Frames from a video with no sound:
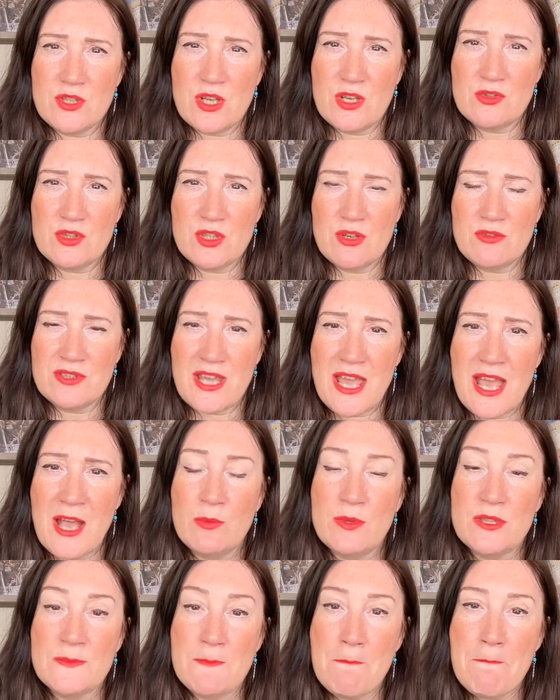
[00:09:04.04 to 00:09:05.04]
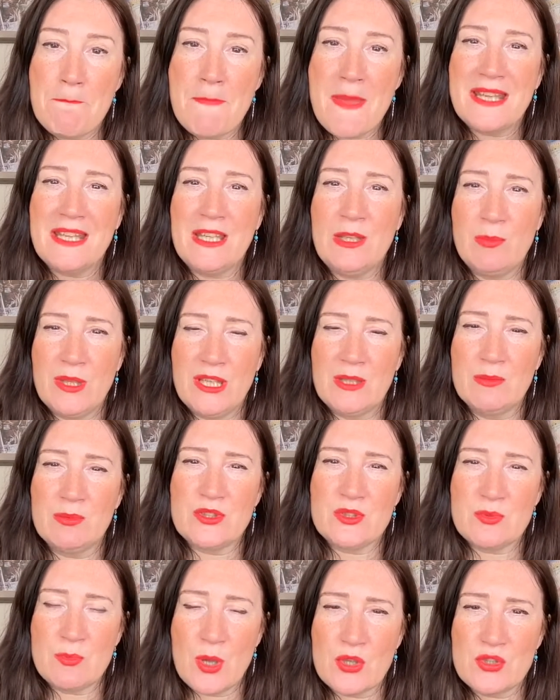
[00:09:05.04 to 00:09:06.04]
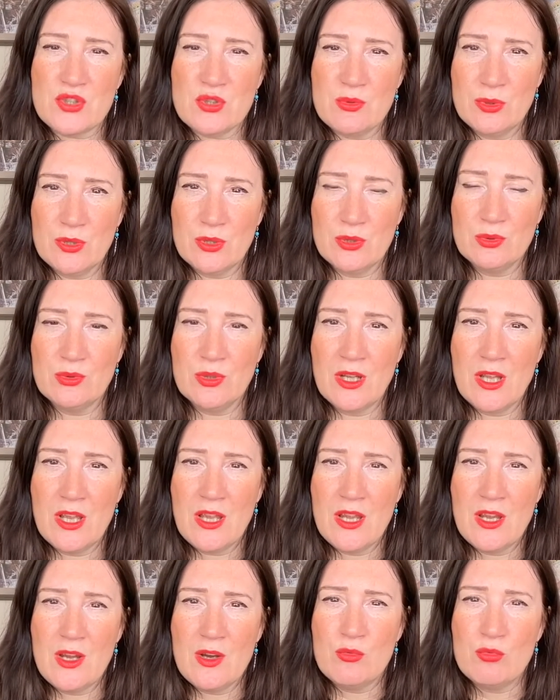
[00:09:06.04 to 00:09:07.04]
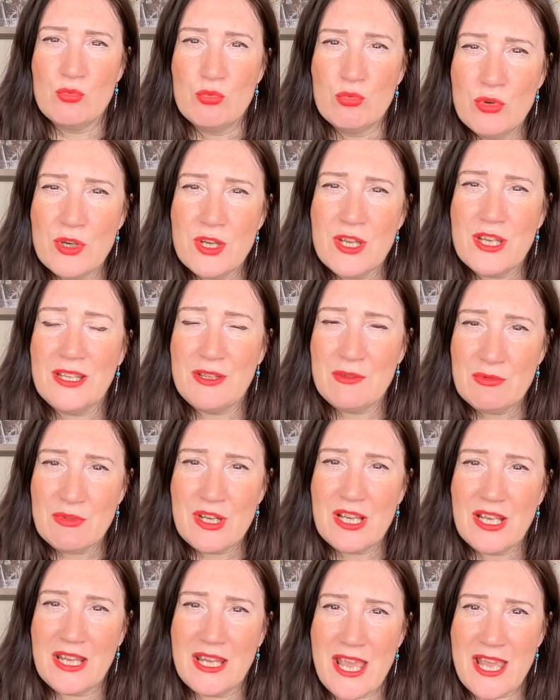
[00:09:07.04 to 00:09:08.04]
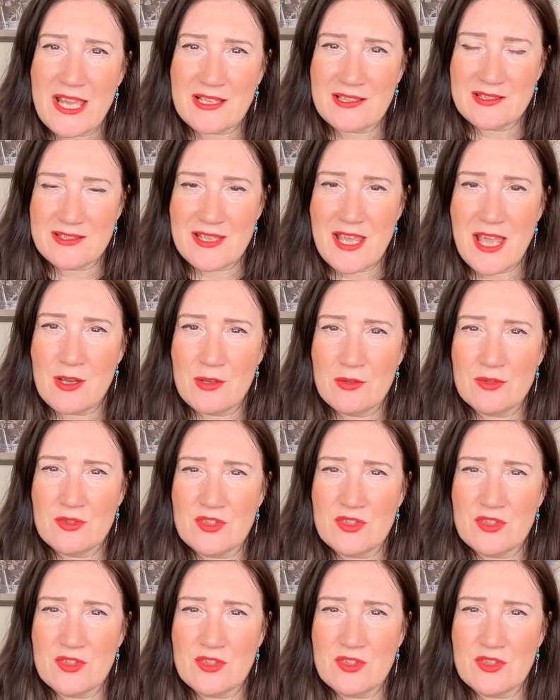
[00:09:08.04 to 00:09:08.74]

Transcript: Dojo to help as many people as possible really, really excel.